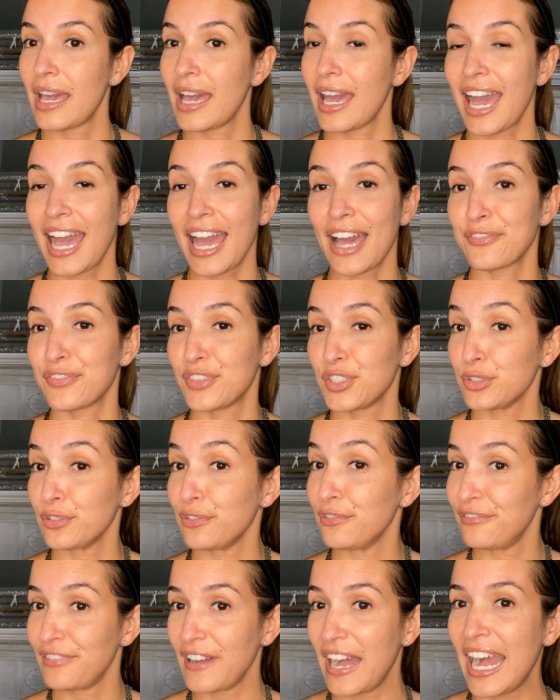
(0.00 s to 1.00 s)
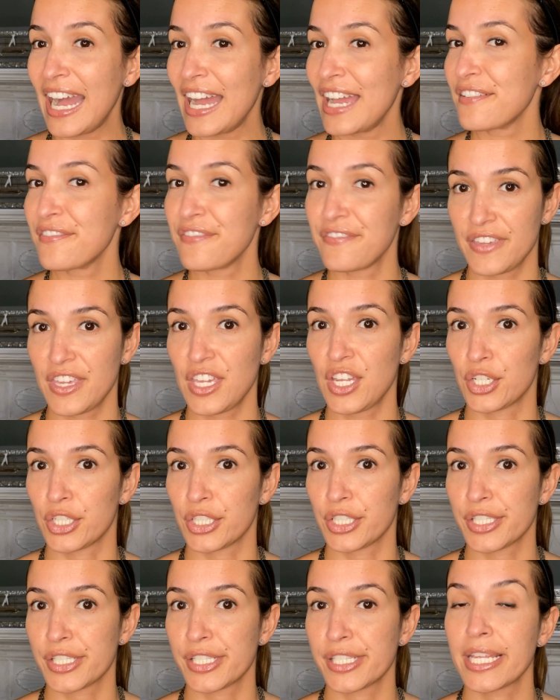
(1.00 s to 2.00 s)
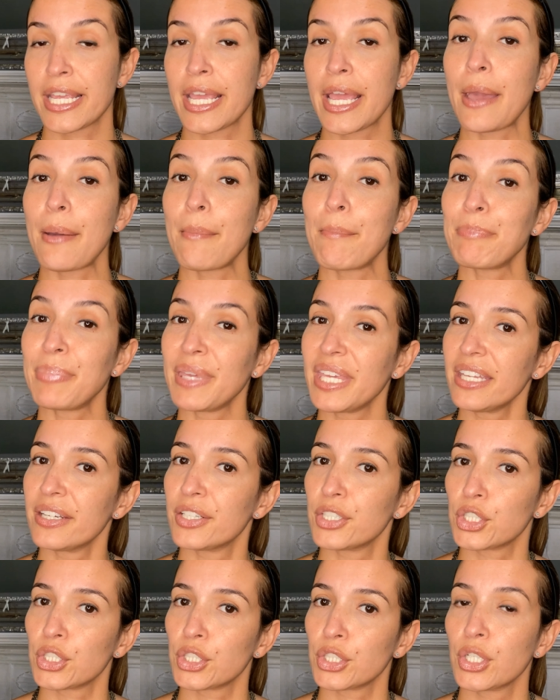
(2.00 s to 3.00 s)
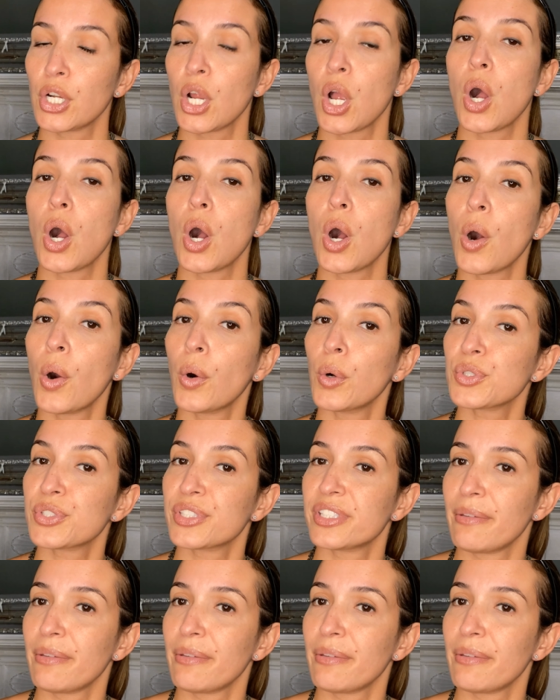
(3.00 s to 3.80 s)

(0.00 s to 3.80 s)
After 5 years, Peter owes the